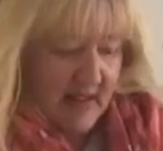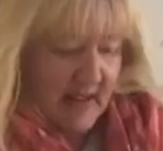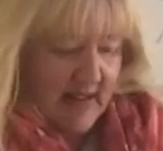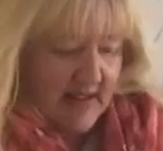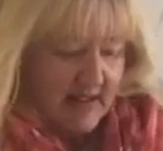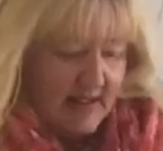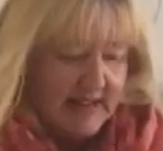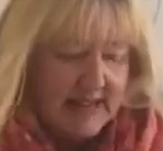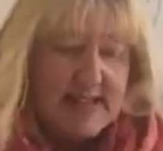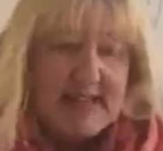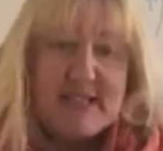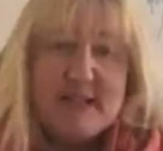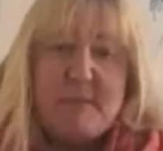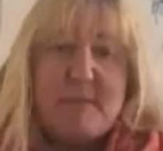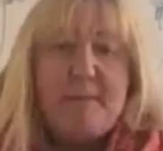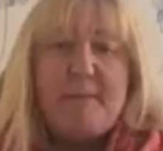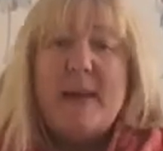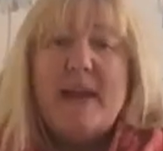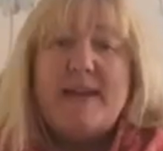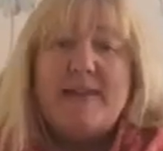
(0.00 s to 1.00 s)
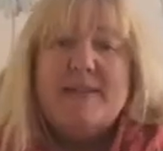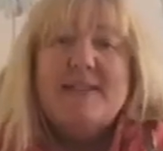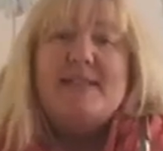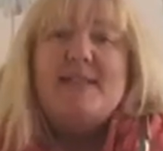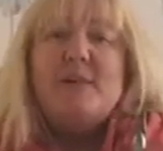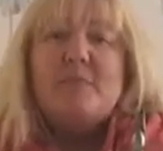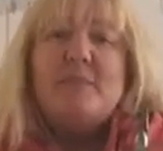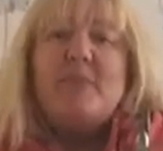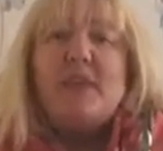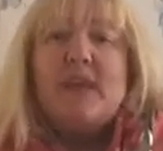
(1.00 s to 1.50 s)
And I need to mend
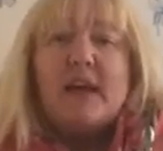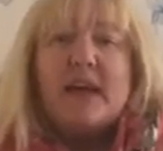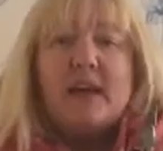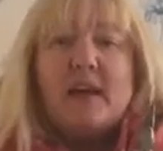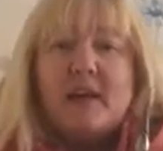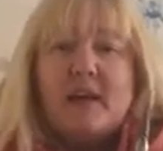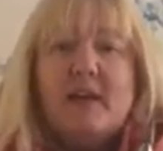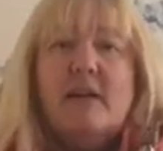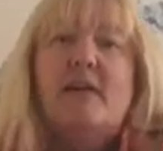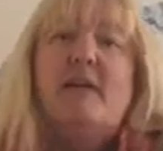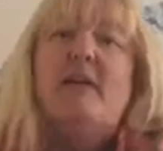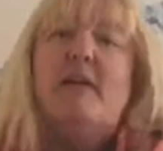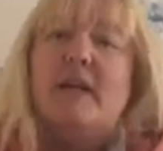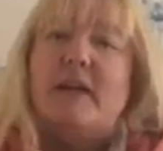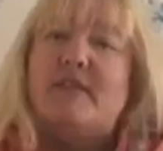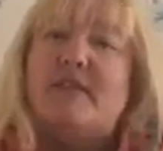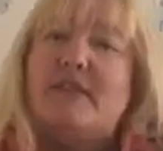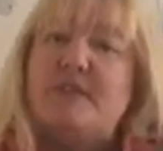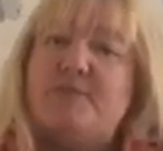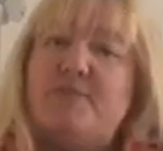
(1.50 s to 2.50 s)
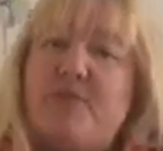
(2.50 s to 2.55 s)
something if it's